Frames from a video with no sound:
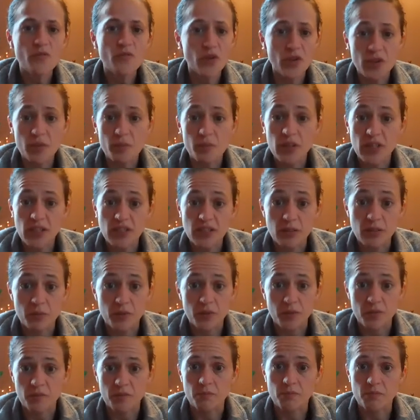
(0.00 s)
the PT
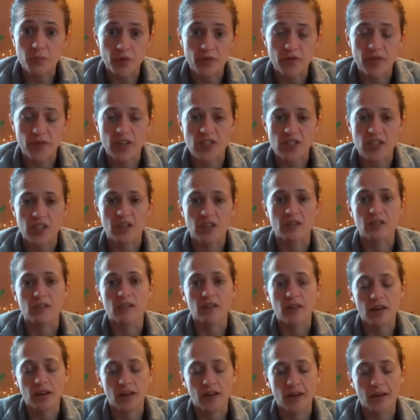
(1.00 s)
profession,
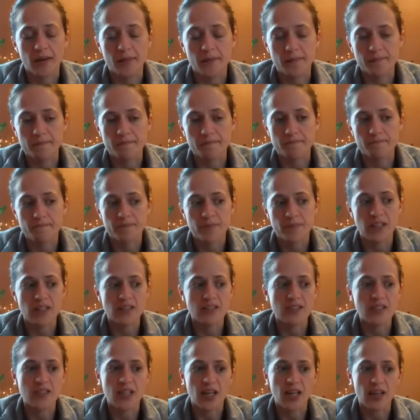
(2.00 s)

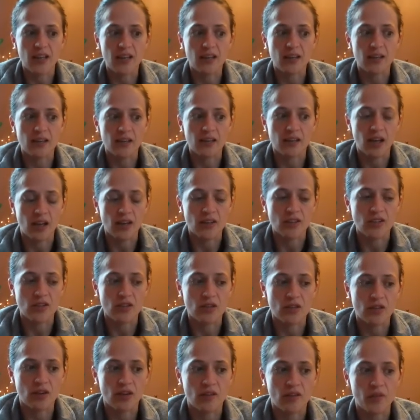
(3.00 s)
in state and
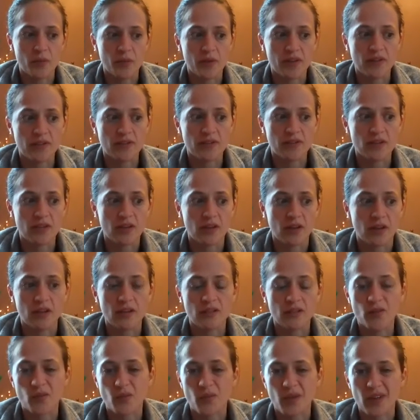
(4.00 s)
national governments.
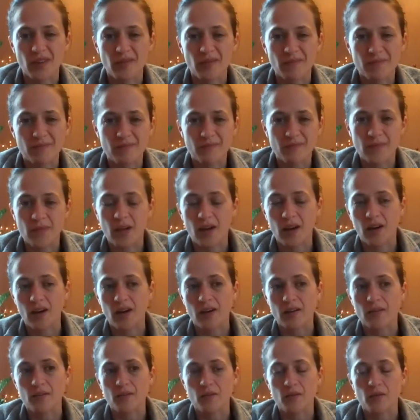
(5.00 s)
So
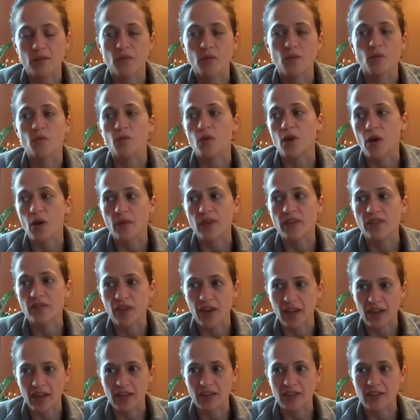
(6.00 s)
uh, we're always
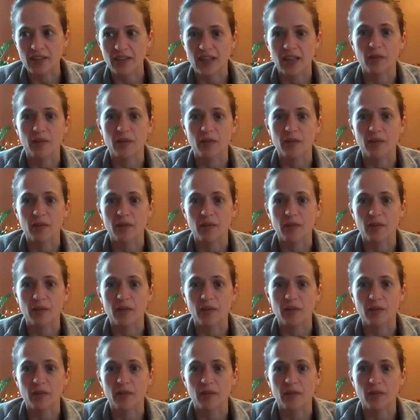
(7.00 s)
fighting